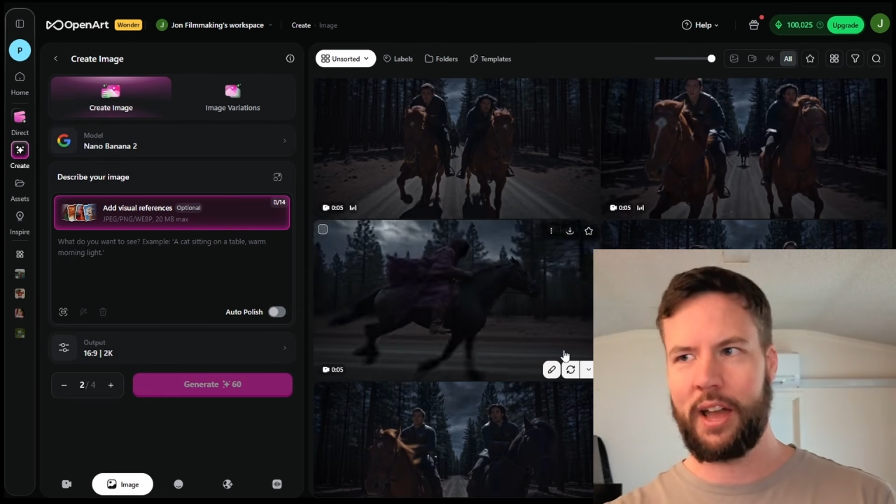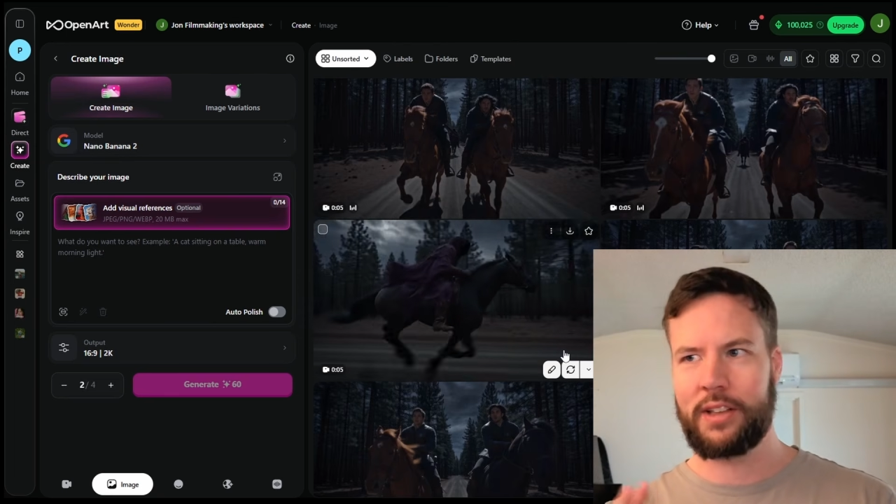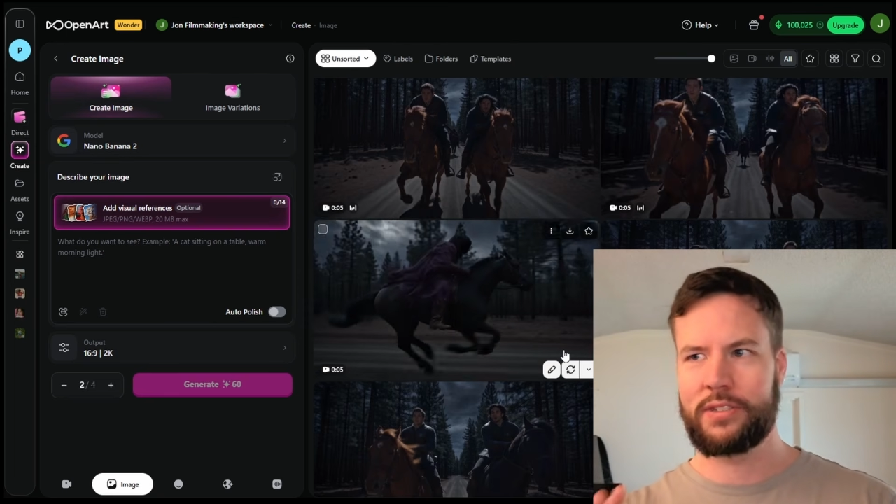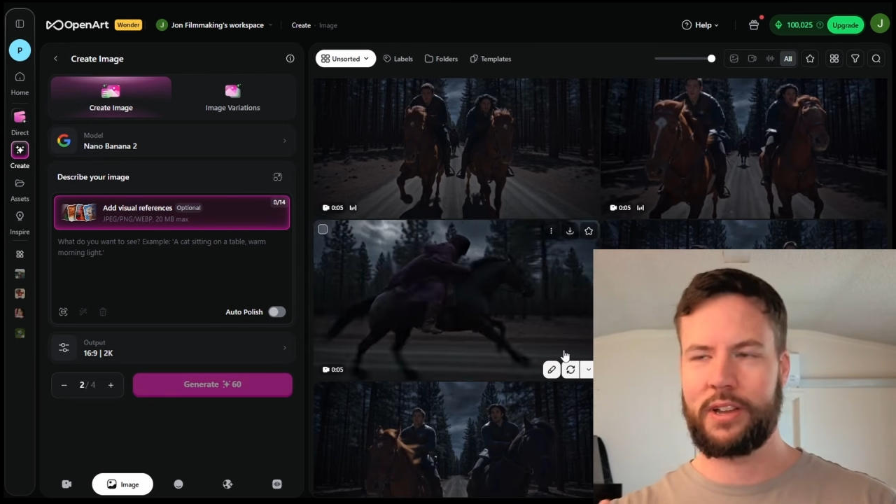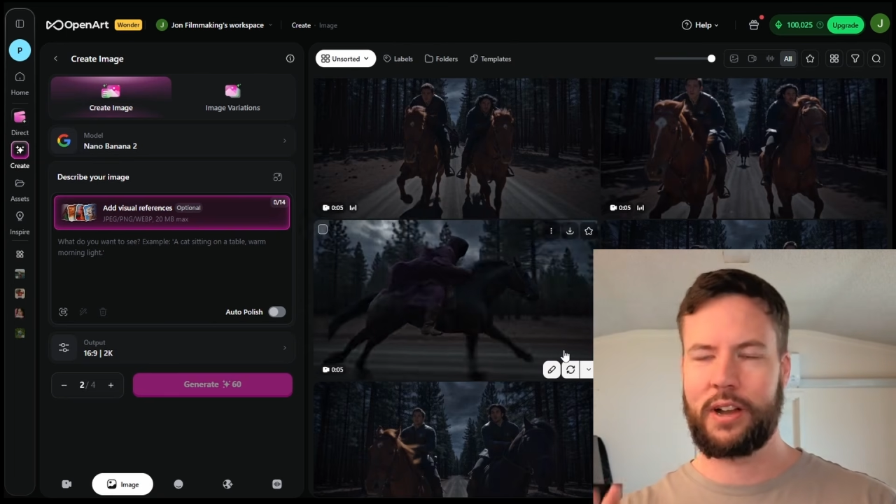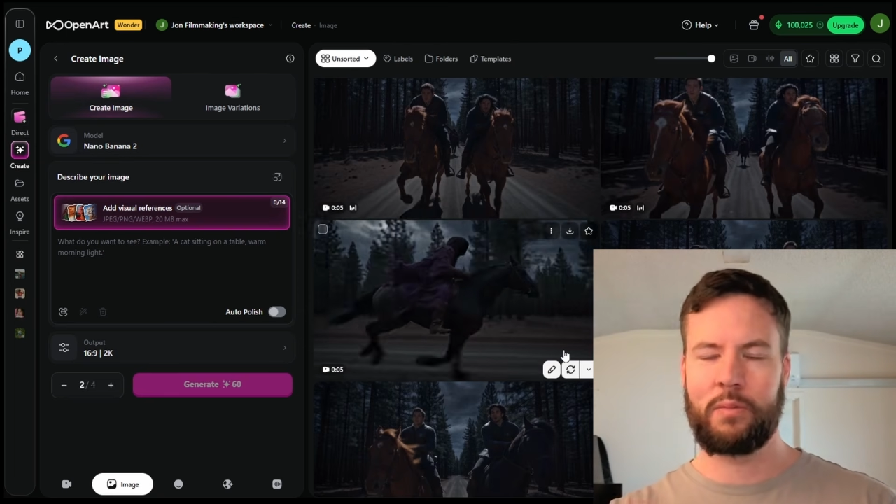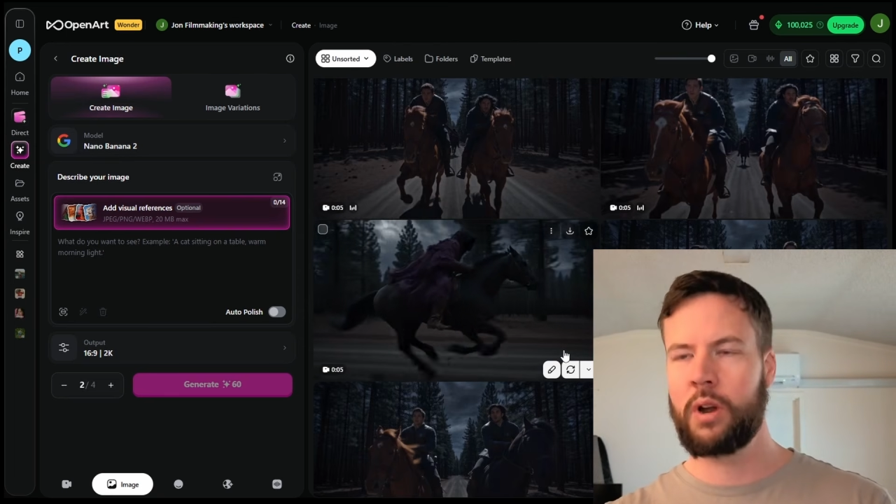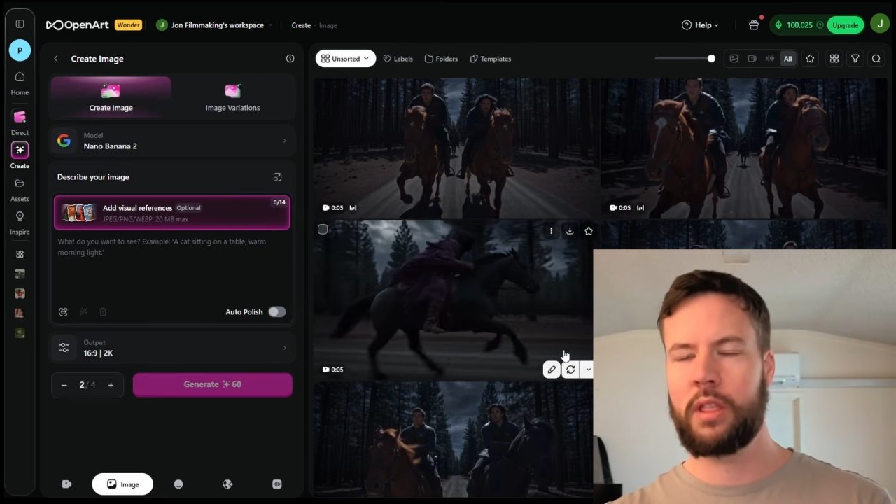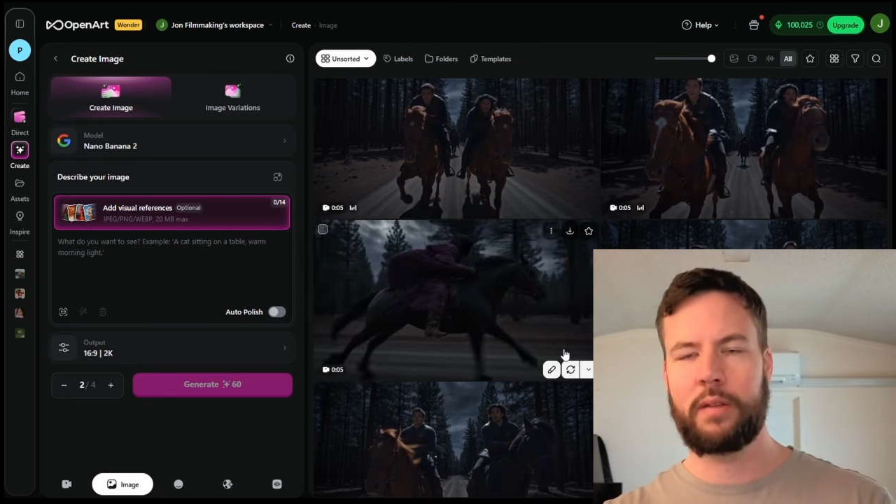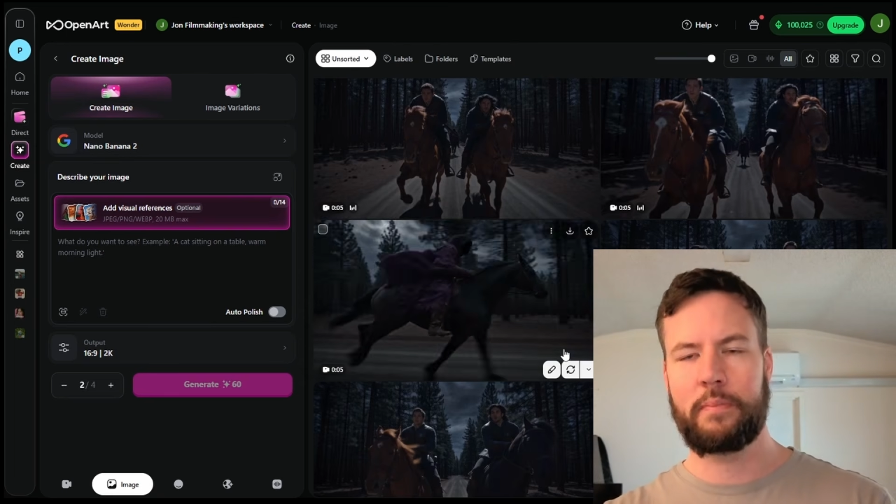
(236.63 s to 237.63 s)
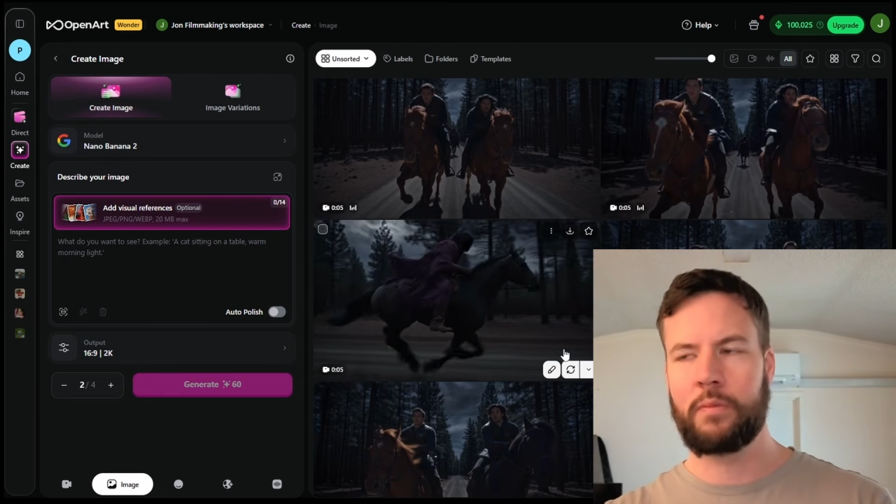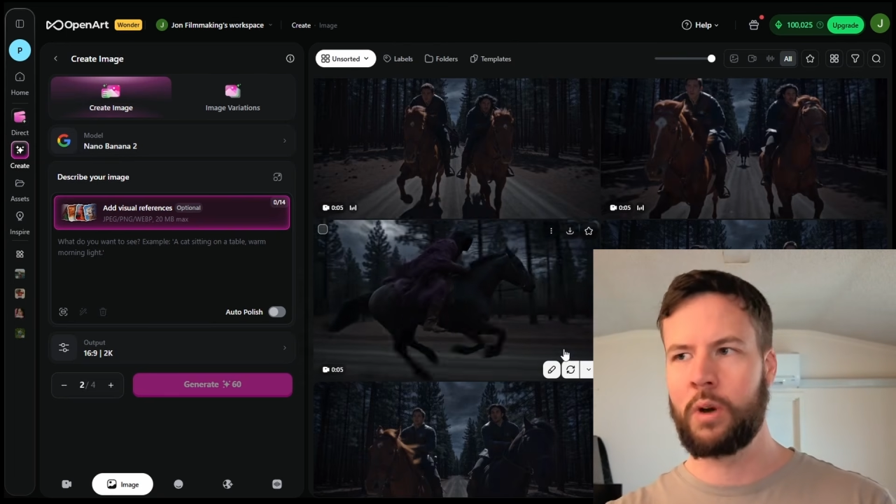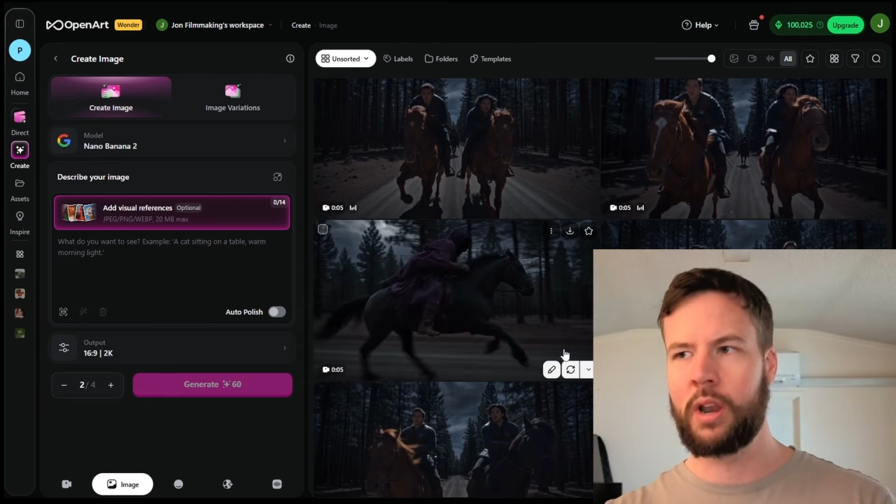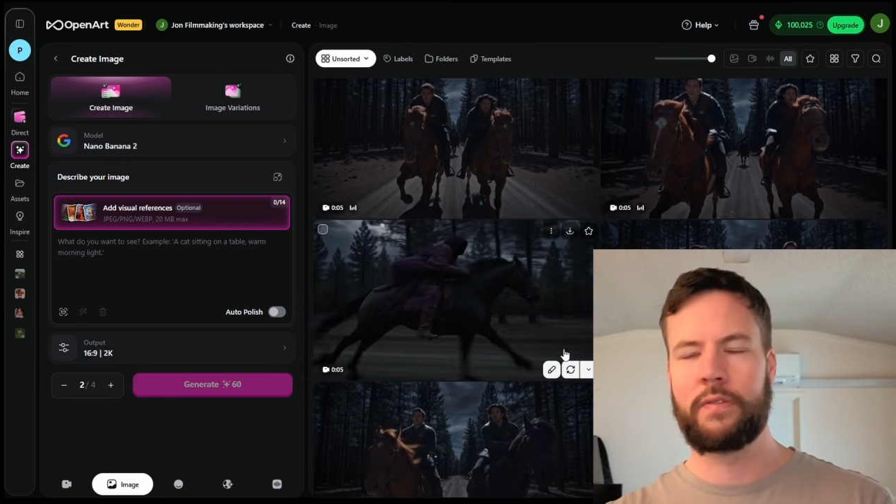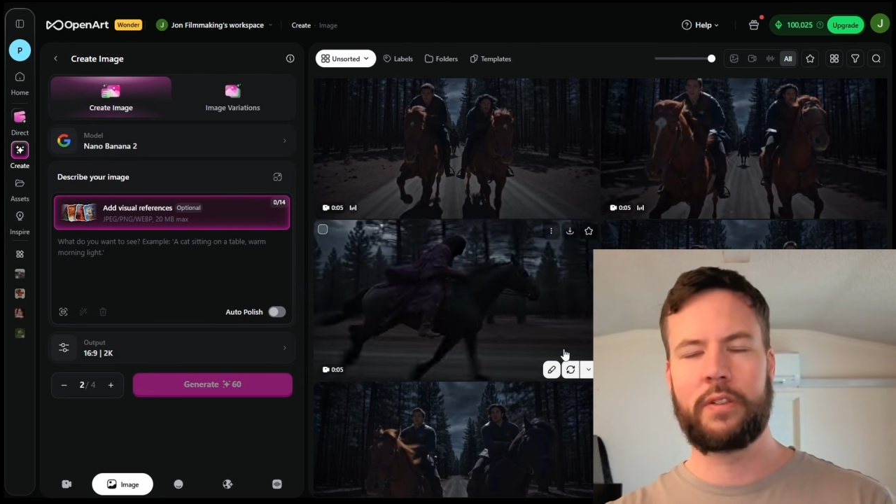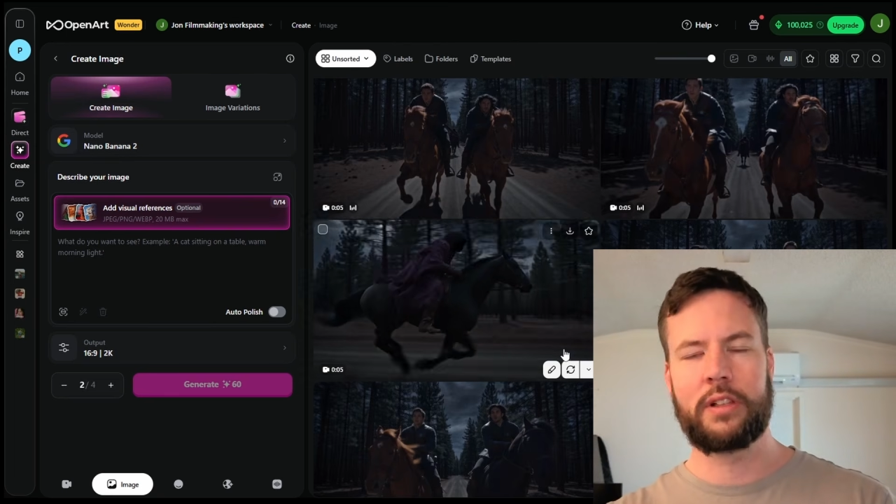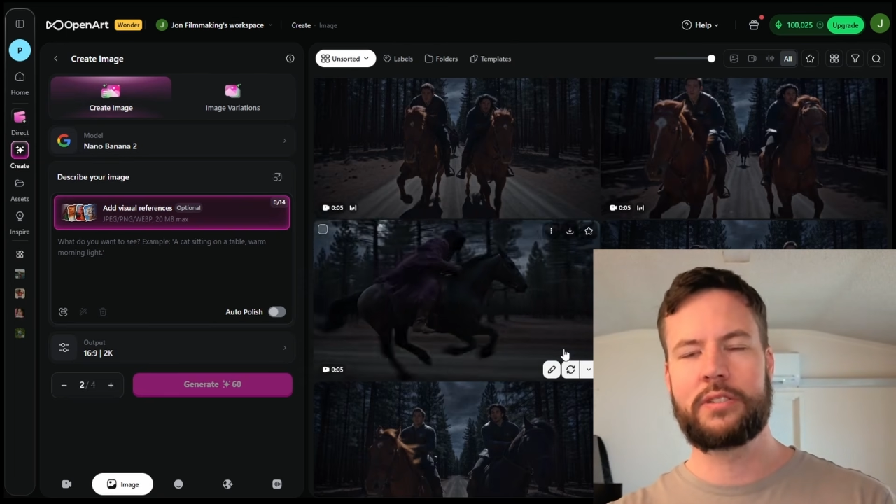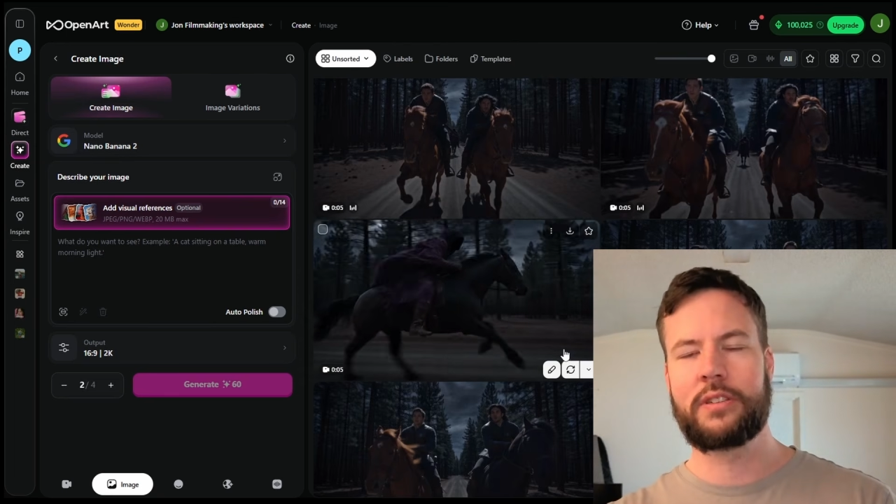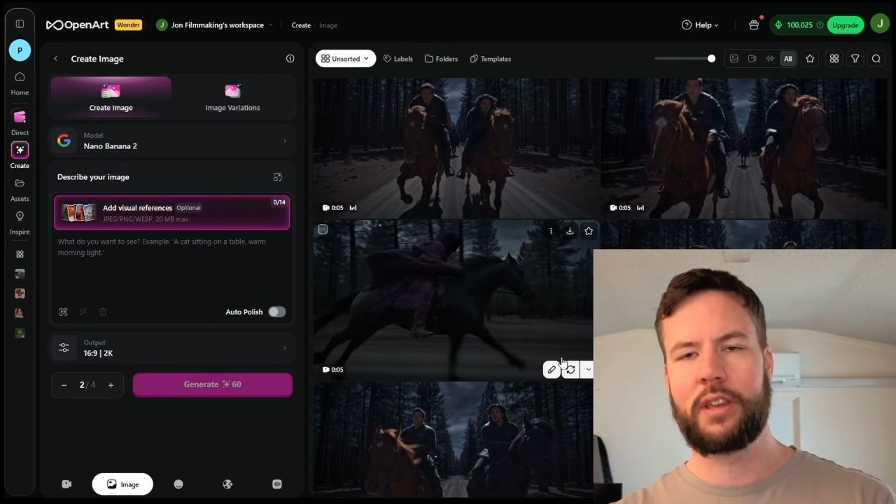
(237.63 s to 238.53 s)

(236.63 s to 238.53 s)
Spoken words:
as one of the villains